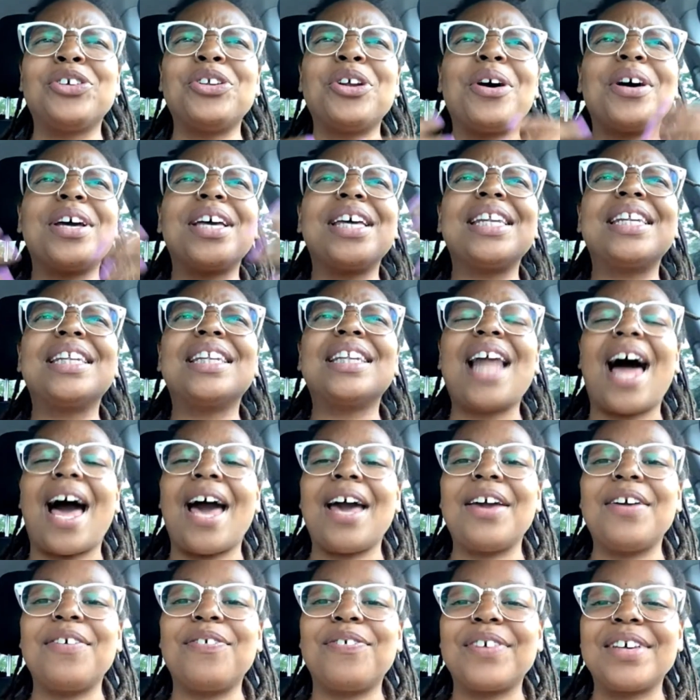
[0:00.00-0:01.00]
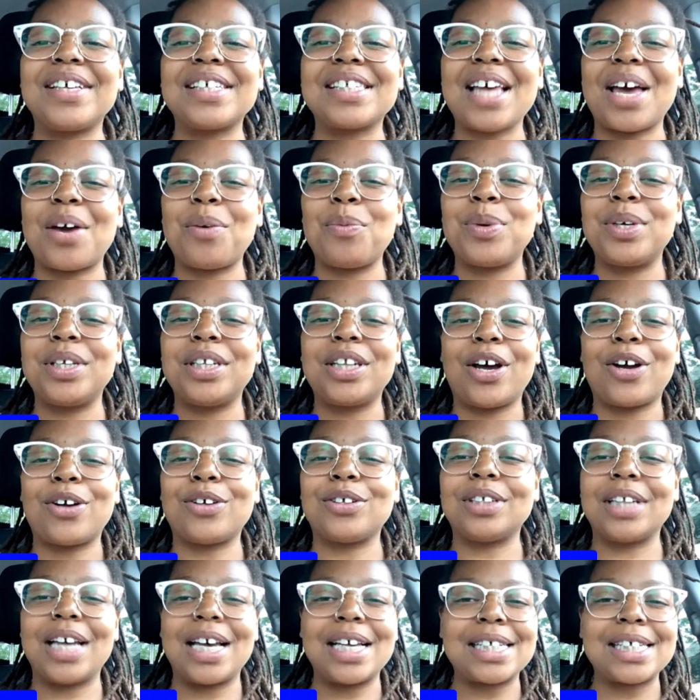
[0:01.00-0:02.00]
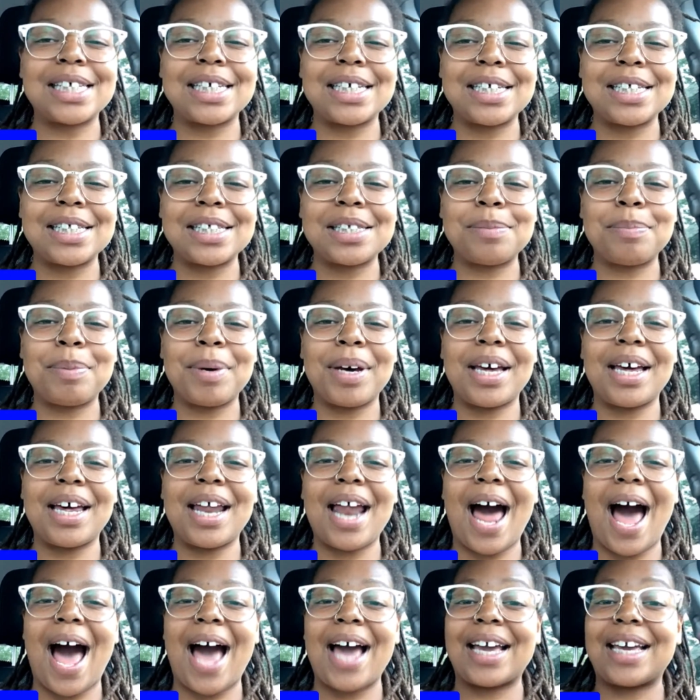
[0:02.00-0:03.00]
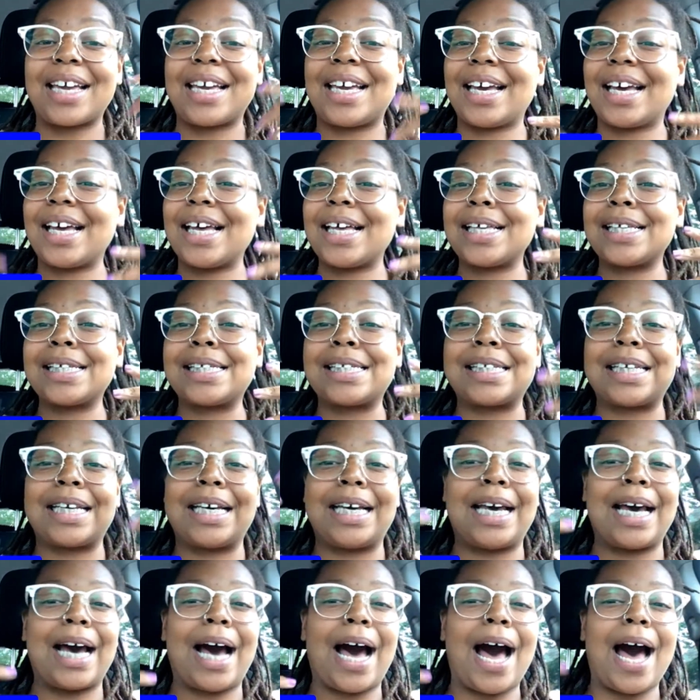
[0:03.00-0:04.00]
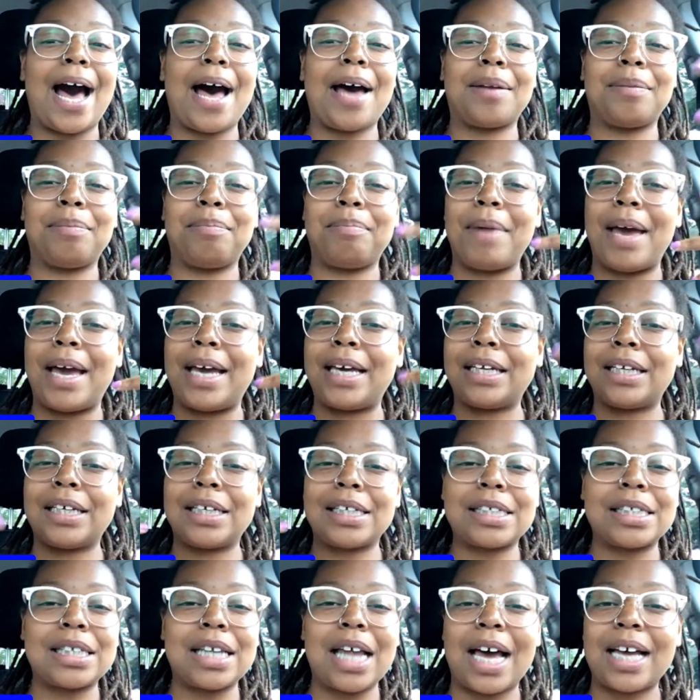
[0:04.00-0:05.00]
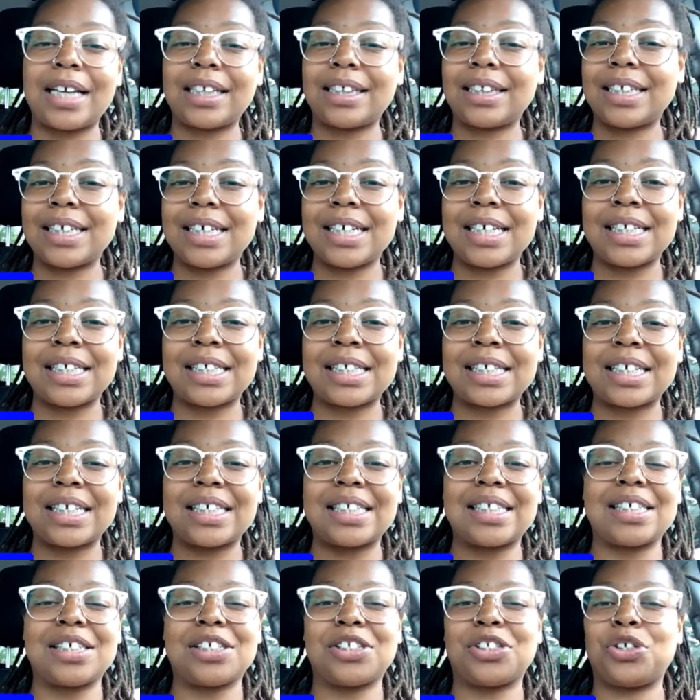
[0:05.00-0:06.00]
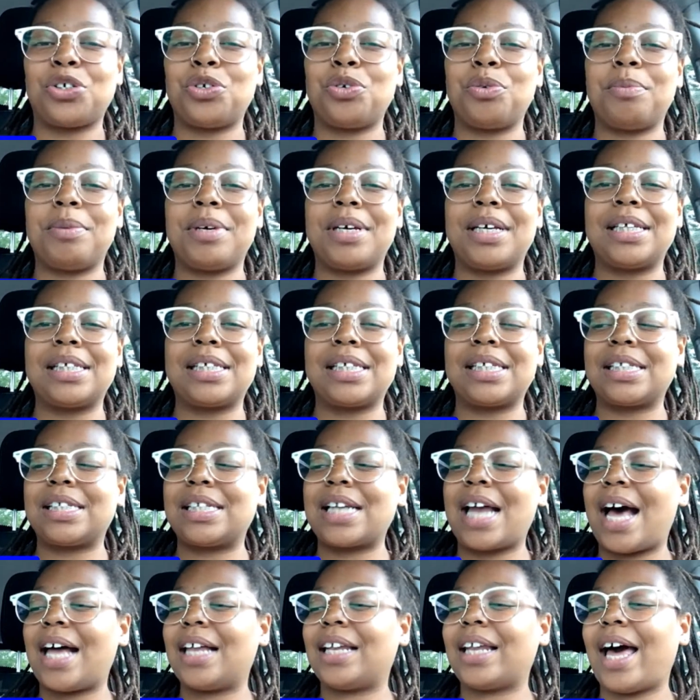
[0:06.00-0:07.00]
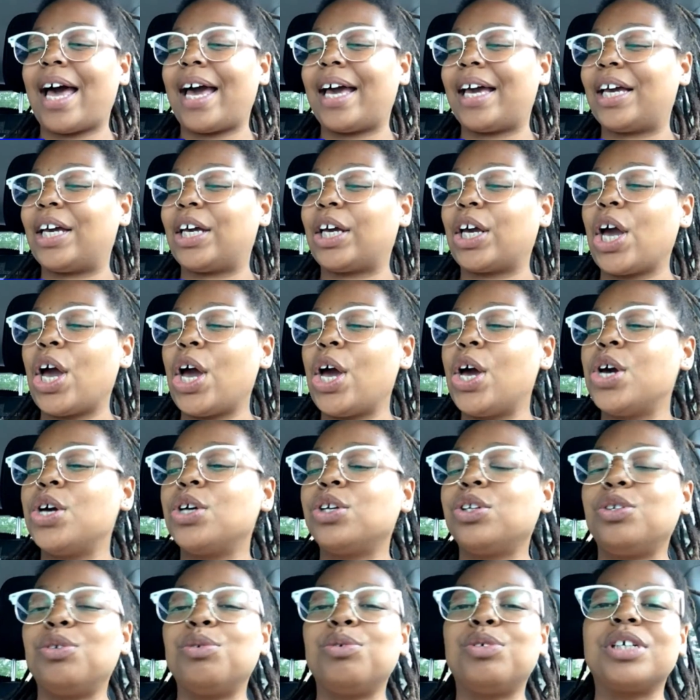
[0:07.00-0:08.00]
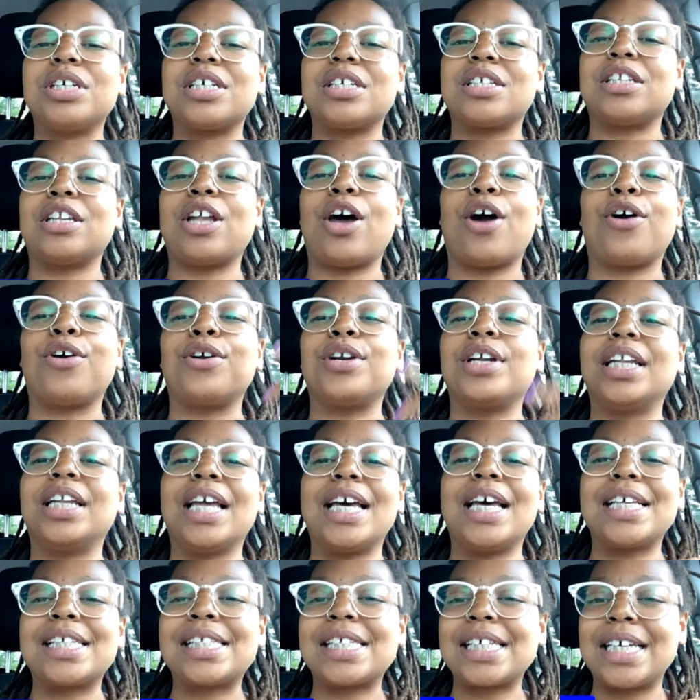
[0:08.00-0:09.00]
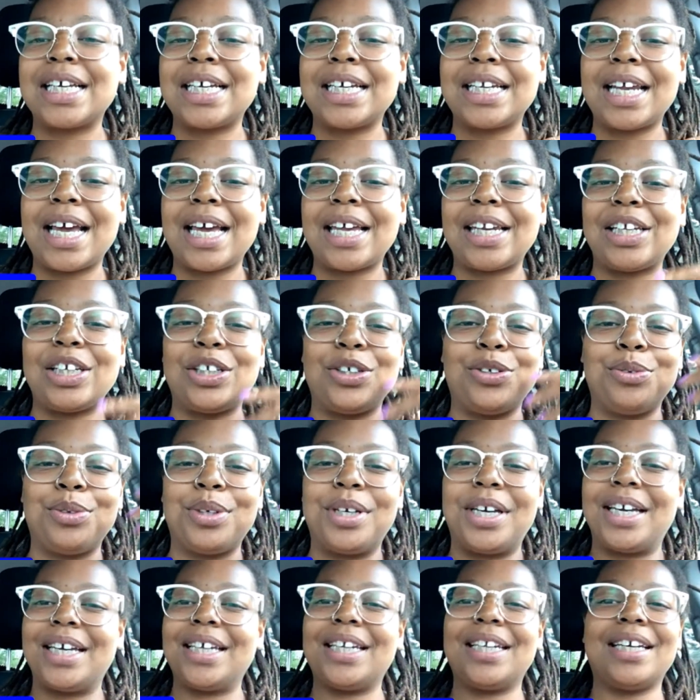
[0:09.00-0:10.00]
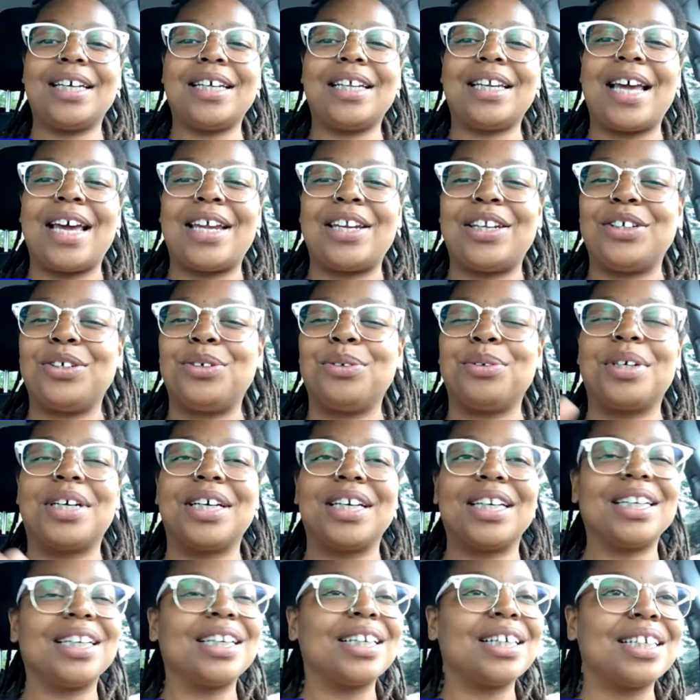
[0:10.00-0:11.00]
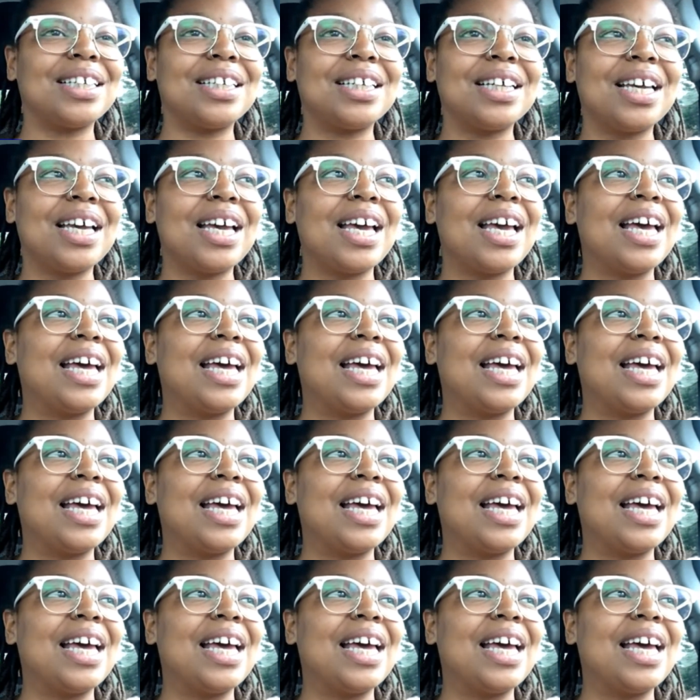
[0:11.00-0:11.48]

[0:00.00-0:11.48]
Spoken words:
in life, it's like we learn lessons, but I guess God made us like this because as humans, it's not like you just learn the lesson and then you get it and then you good.